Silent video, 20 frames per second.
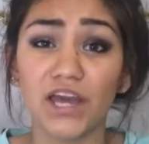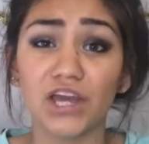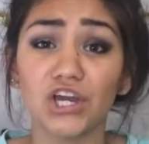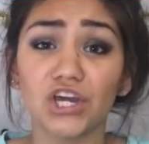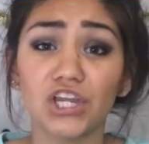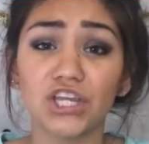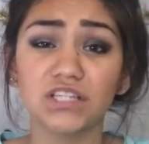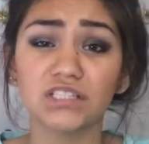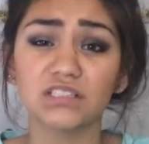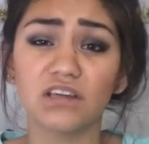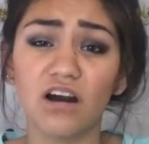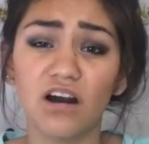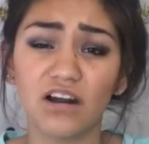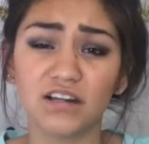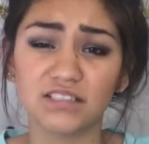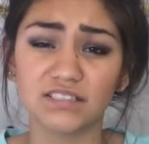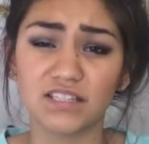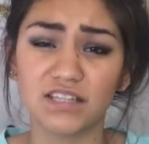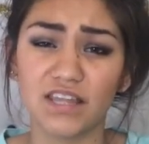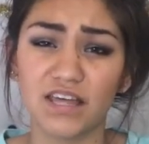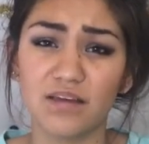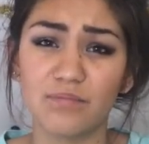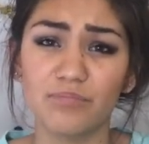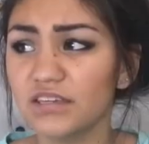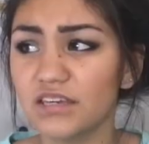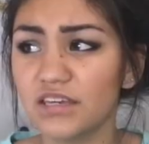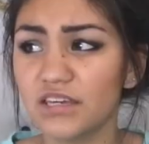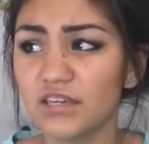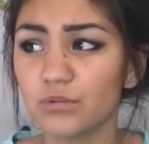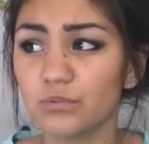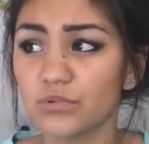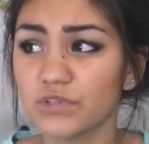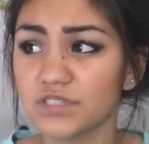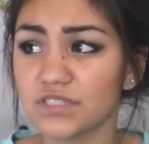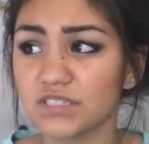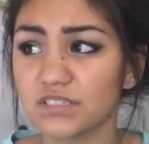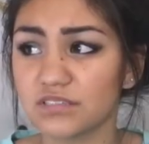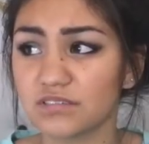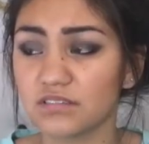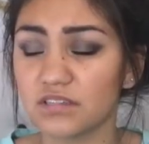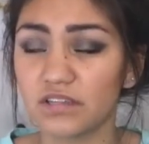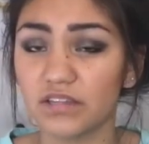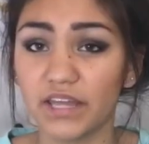I couldn't talk to them. He was